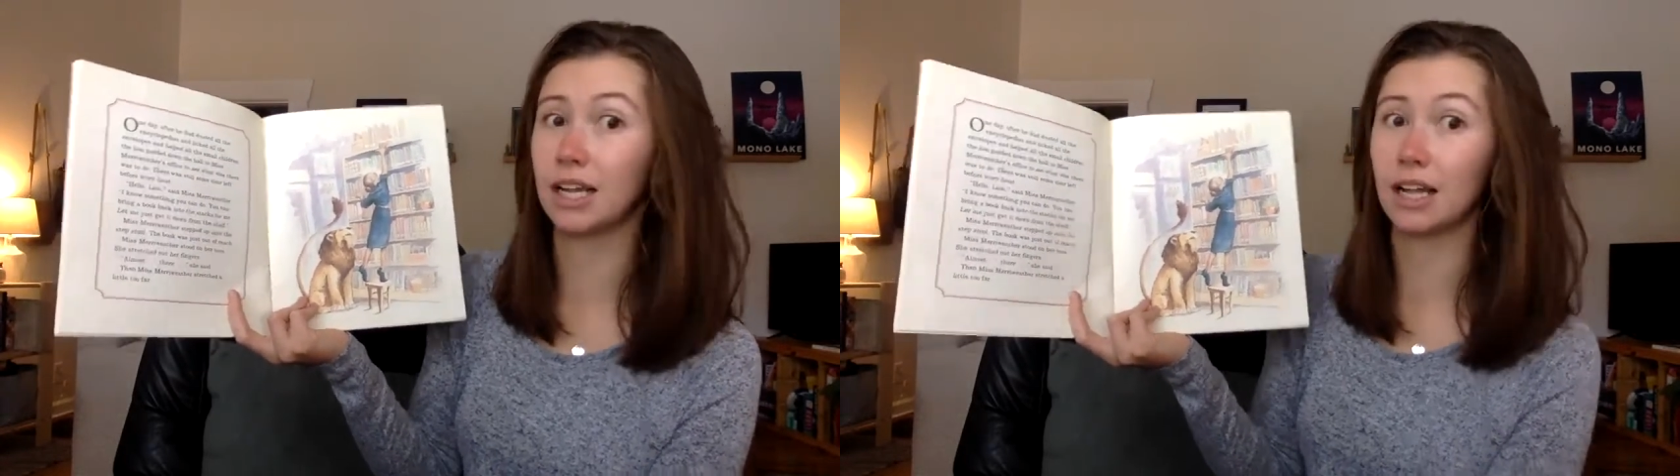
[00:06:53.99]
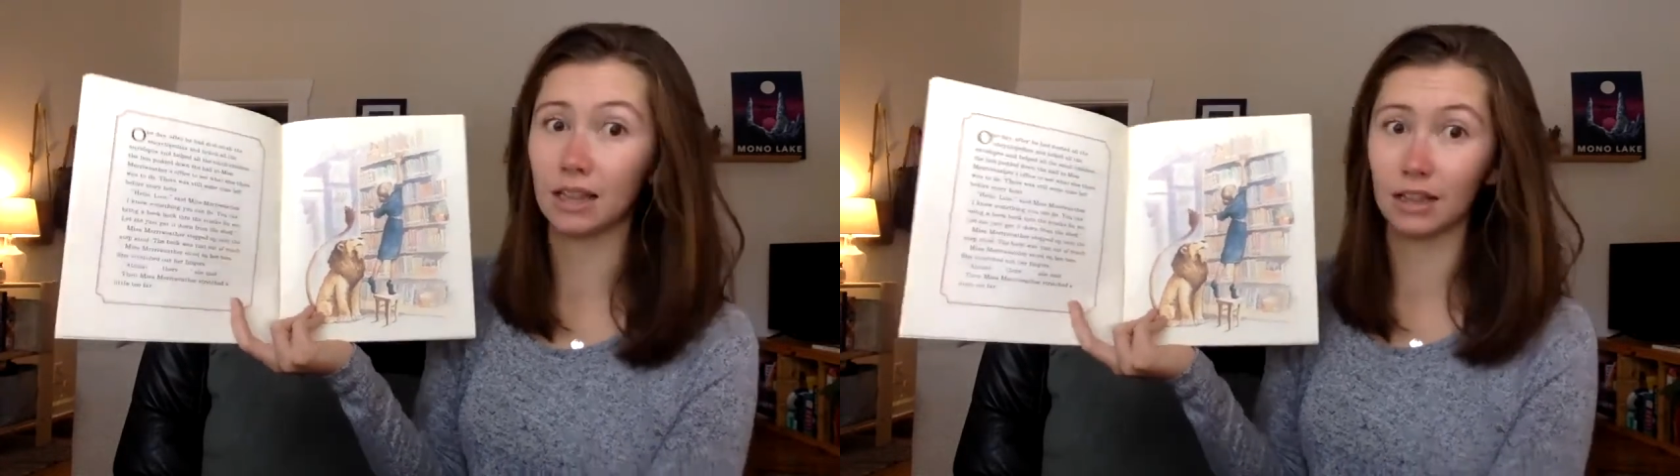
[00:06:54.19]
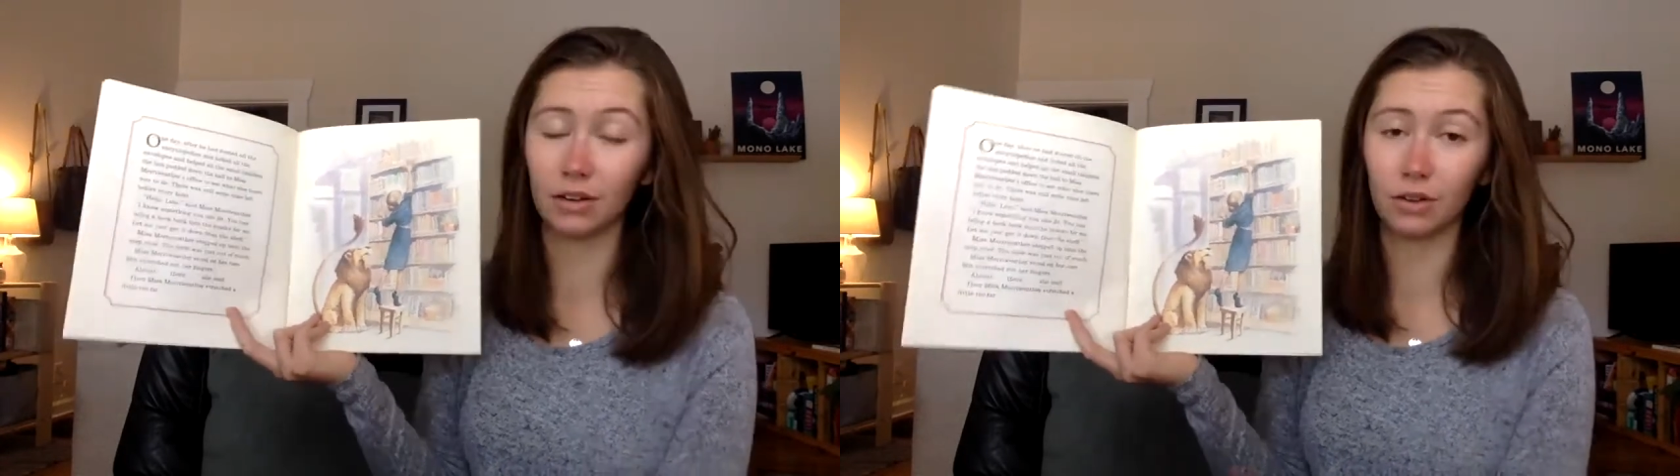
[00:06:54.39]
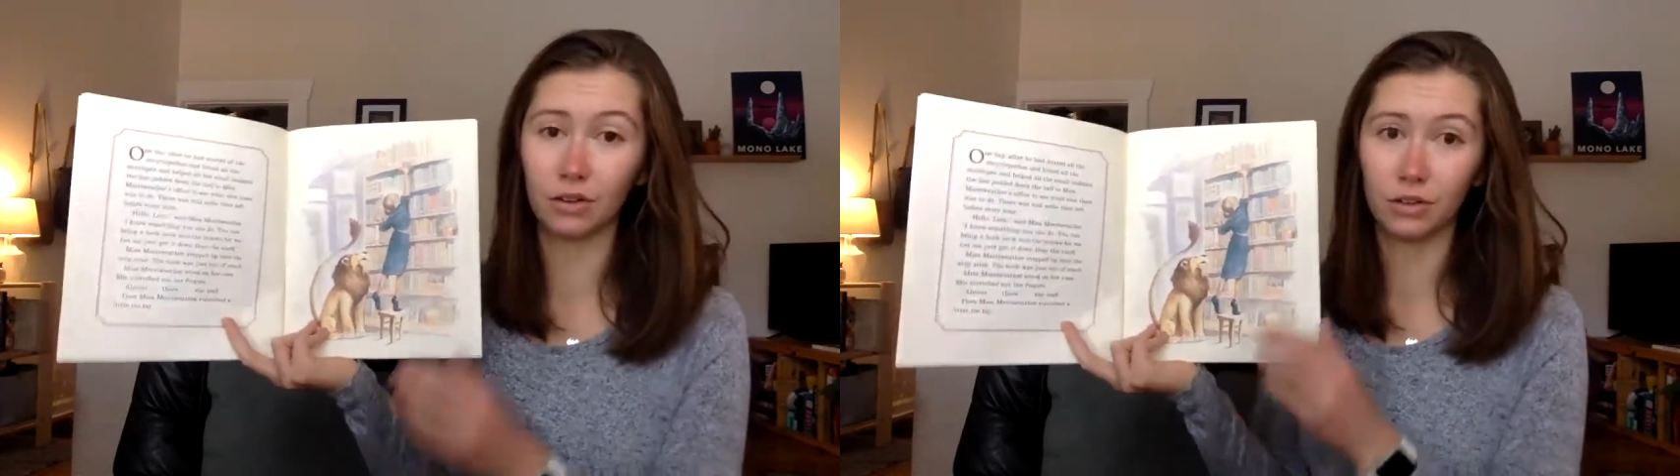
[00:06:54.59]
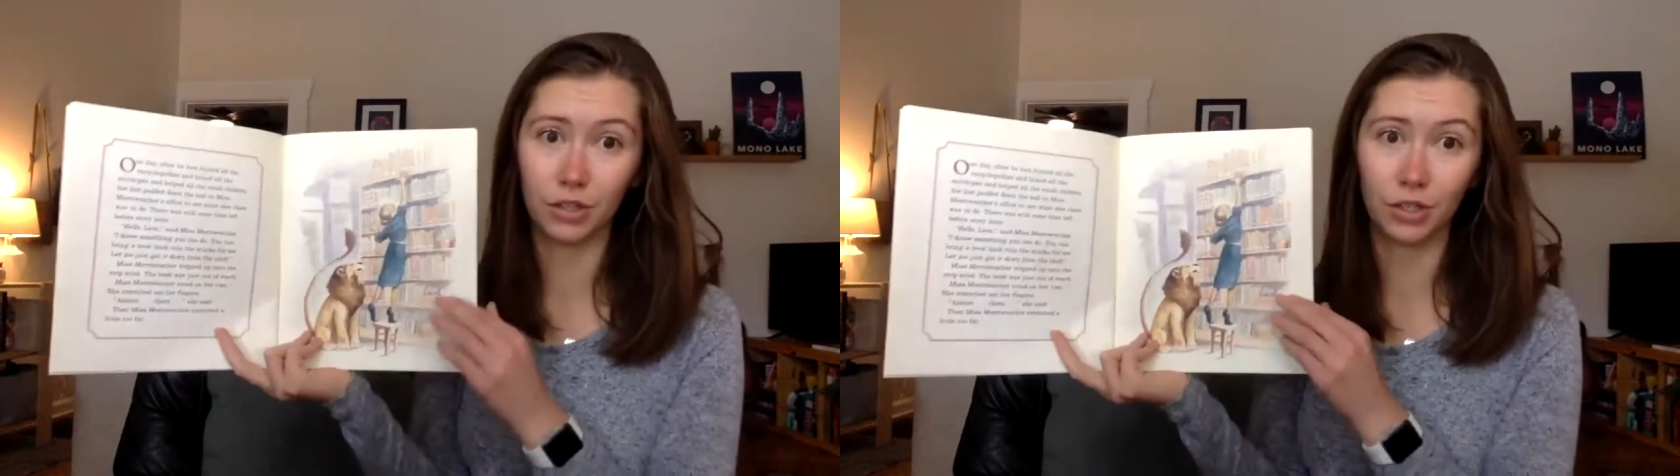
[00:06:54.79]
a
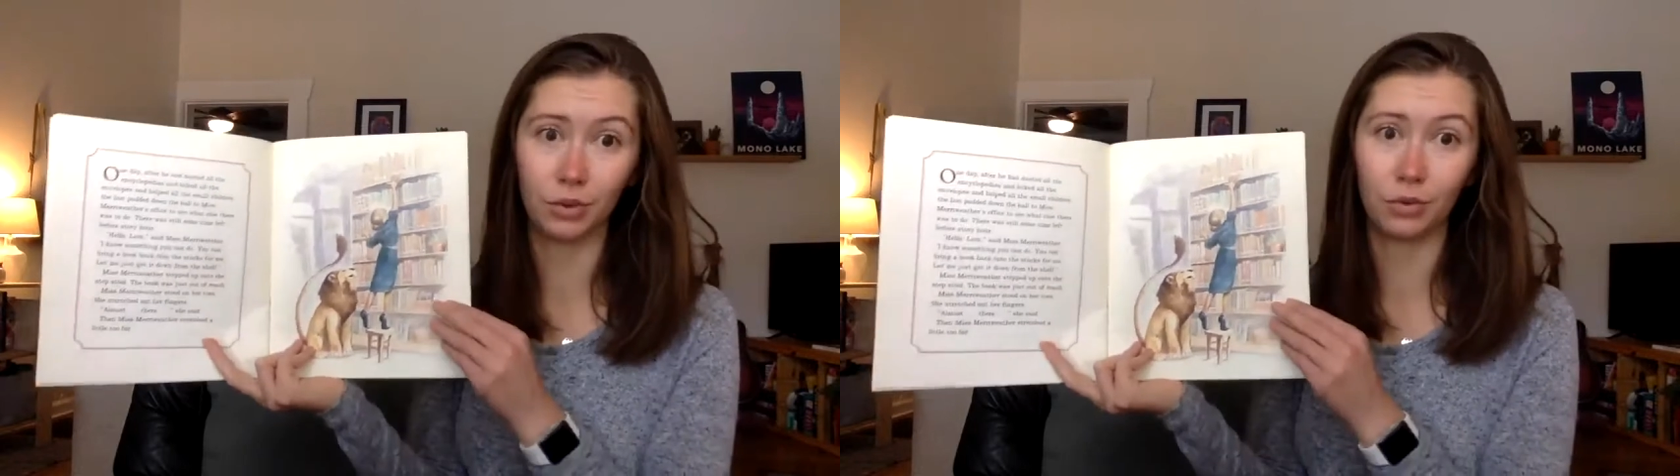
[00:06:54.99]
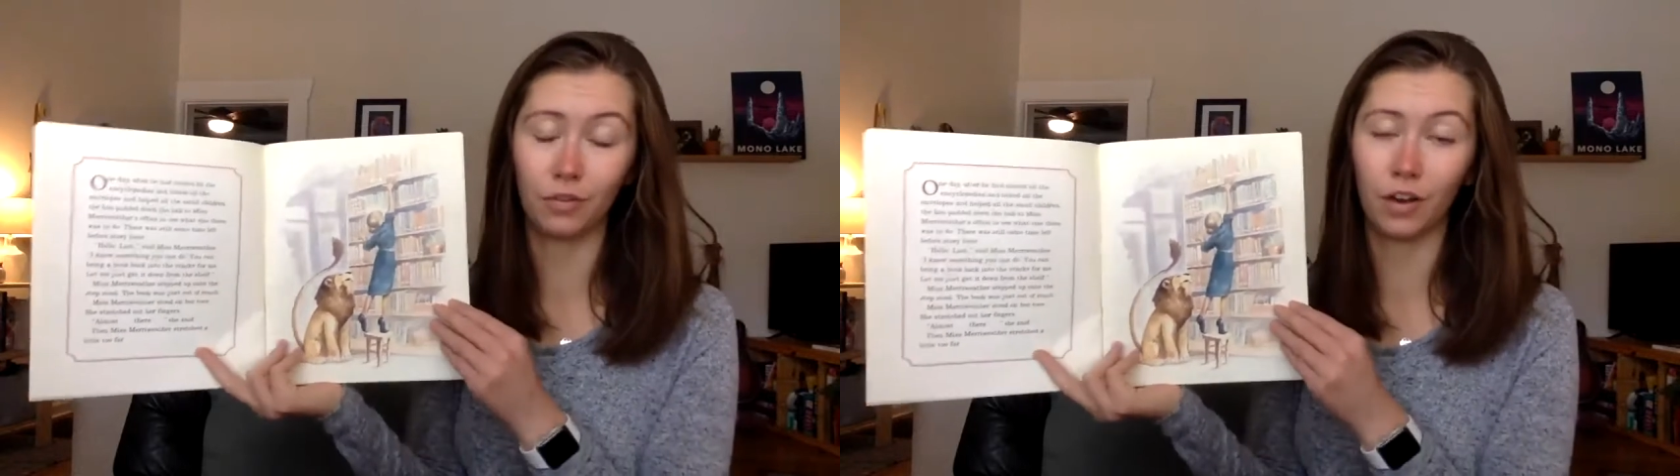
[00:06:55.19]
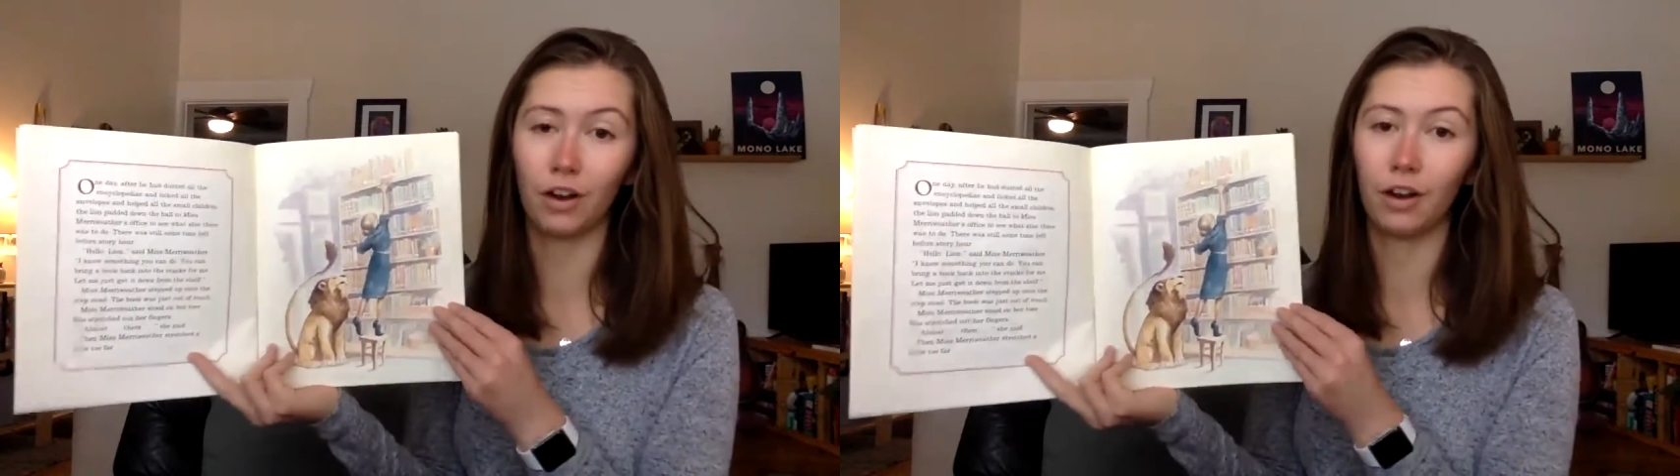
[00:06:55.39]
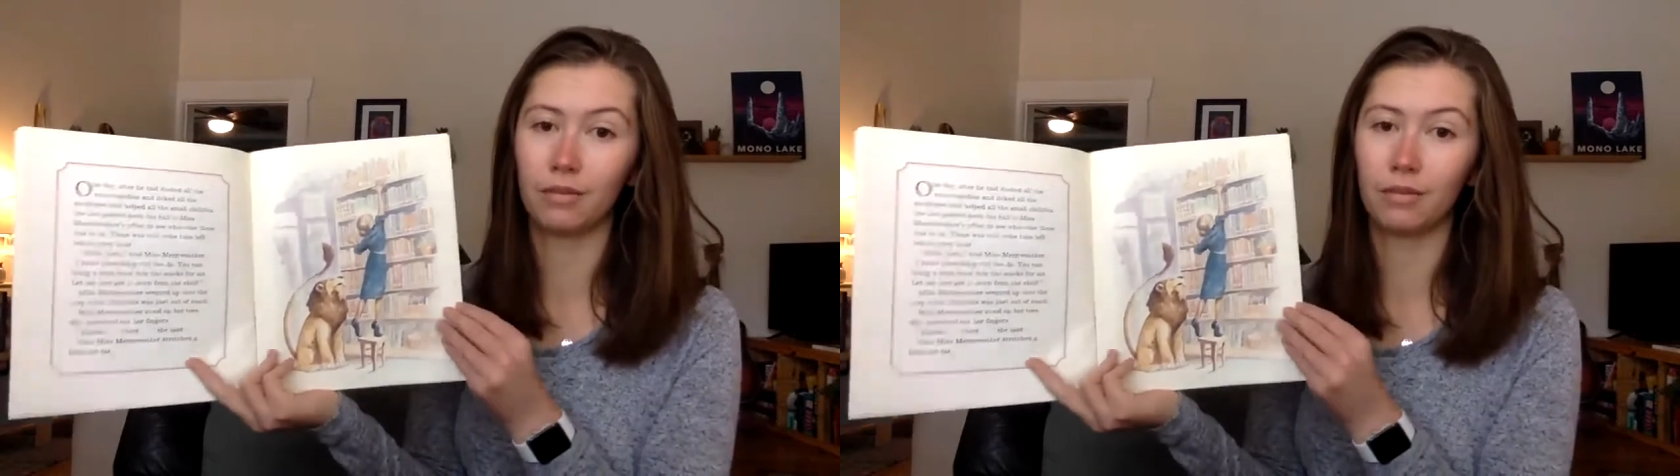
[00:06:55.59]
little too far.